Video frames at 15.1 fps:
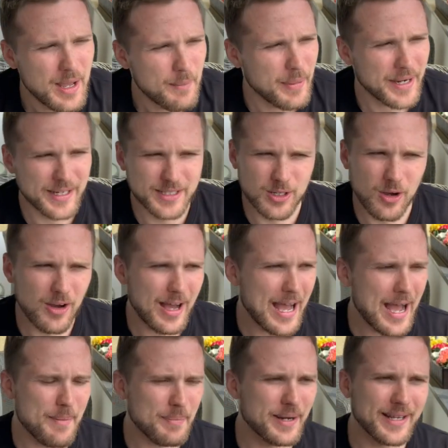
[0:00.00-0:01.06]
But it's all
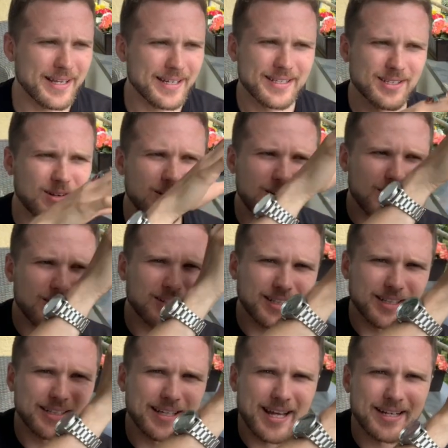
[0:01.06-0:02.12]
happening, it's all
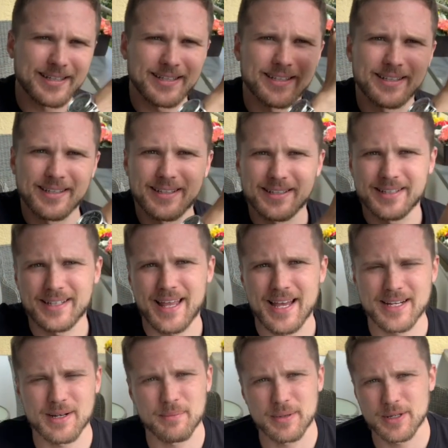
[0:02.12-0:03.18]
connected to
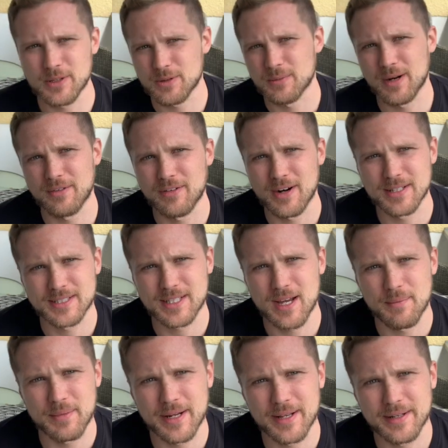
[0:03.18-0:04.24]
that Nibiru, my friends,
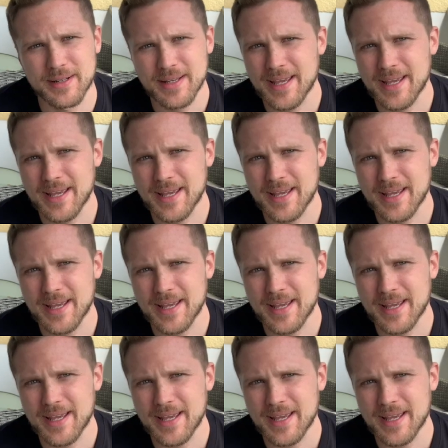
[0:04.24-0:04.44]
coming in.